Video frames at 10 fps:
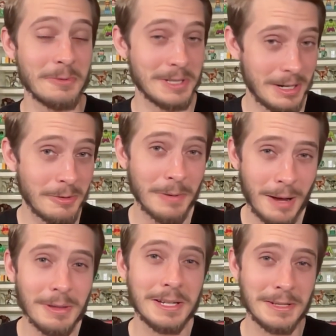which I will
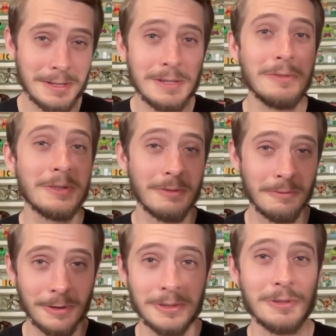probably continue to
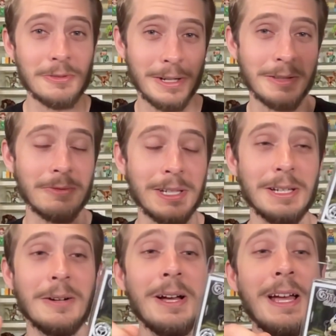refer to throughout the
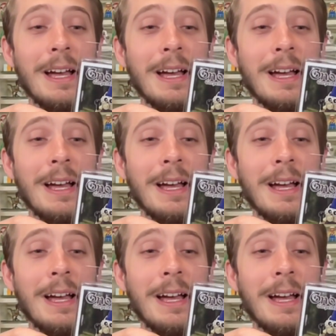video,